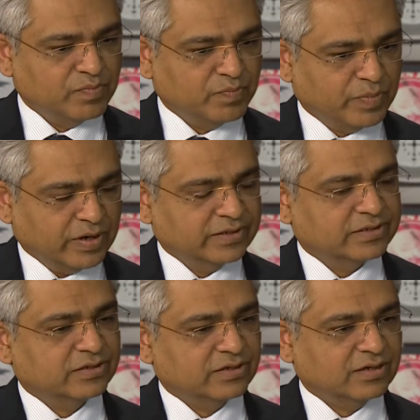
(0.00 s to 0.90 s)

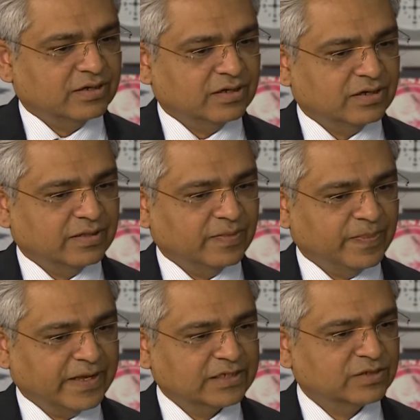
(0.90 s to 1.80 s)
But
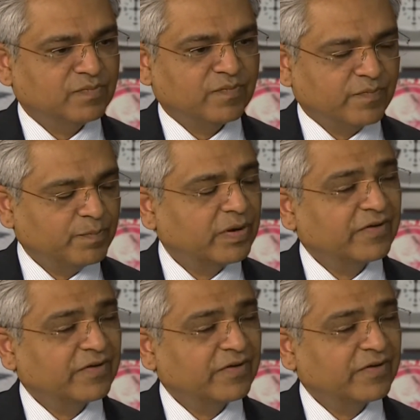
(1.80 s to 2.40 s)
that's by